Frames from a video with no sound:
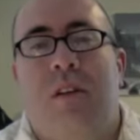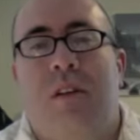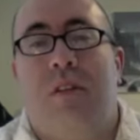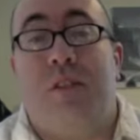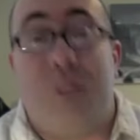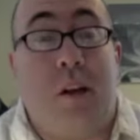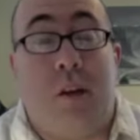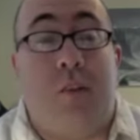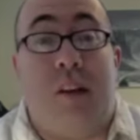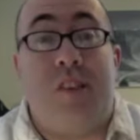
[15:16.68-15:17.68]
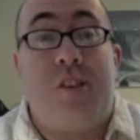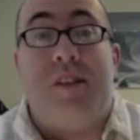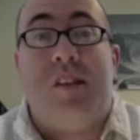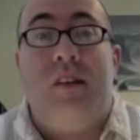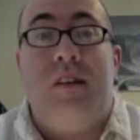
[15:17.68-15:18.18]
Sacrifice,
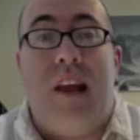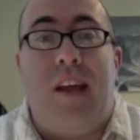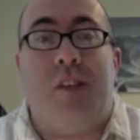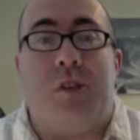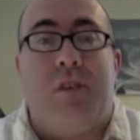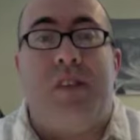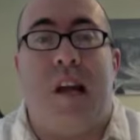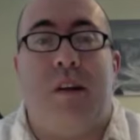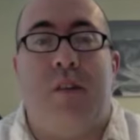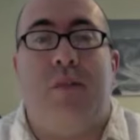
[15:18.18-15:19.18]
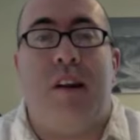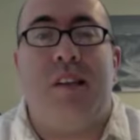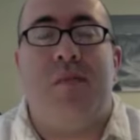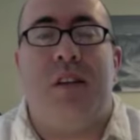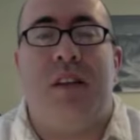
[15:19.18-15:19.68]
just the nature of
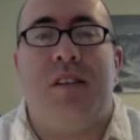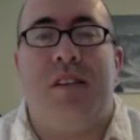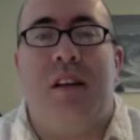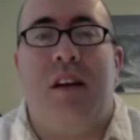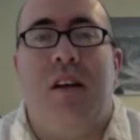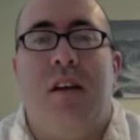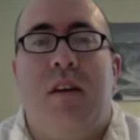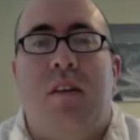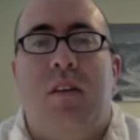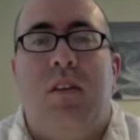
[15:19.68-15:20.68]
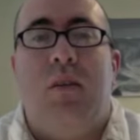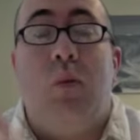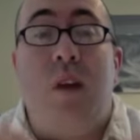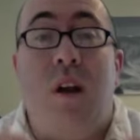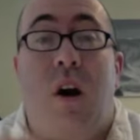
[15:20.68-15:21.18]
sacrifice, means
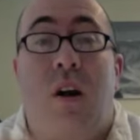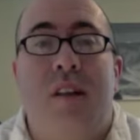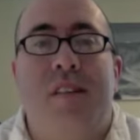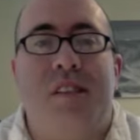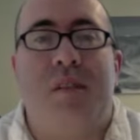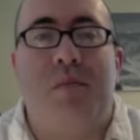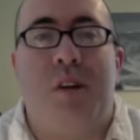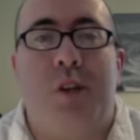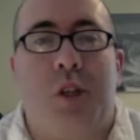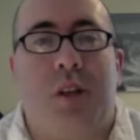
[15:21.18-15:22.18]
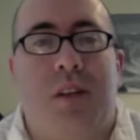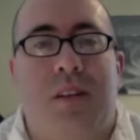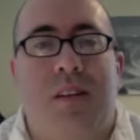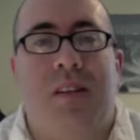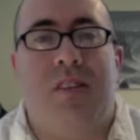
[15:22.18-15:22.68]
we are in submission
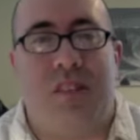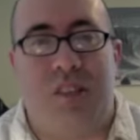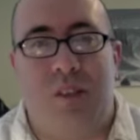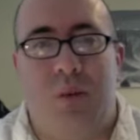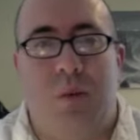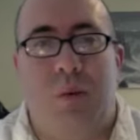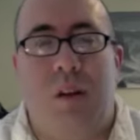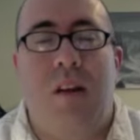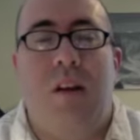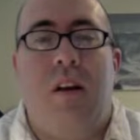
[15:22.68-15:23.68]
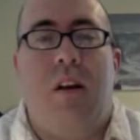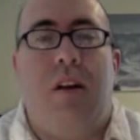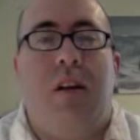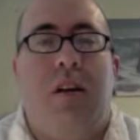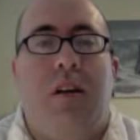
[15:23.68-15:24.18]
to
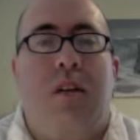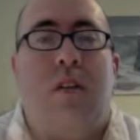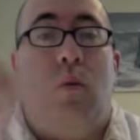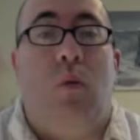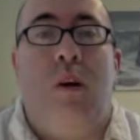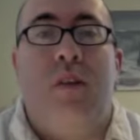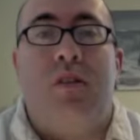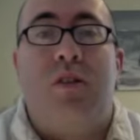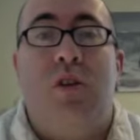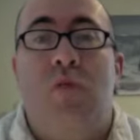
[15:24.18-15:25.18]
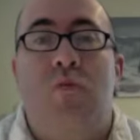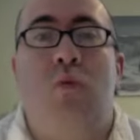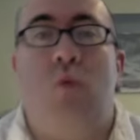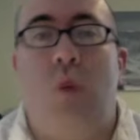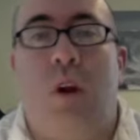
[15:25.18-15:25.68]
the one to
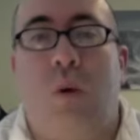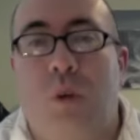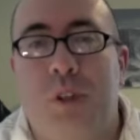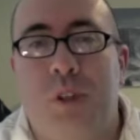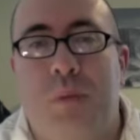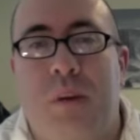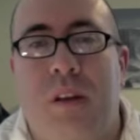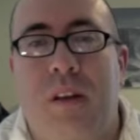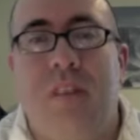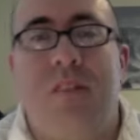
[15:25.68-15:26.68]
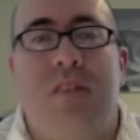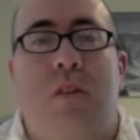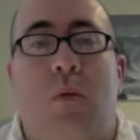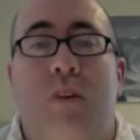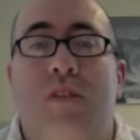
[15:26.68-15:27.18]
whom we are worshiping,
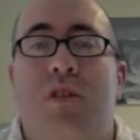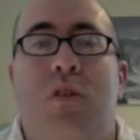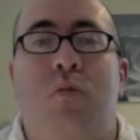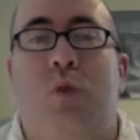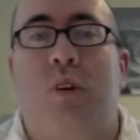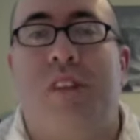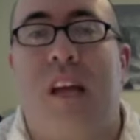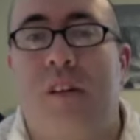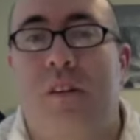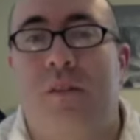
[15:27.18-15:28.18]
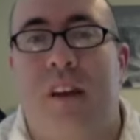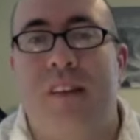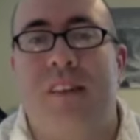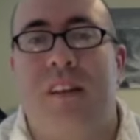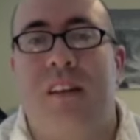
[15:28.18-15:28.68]
the one to whom we're
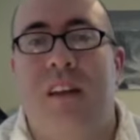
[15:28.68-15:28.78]
sacrificing.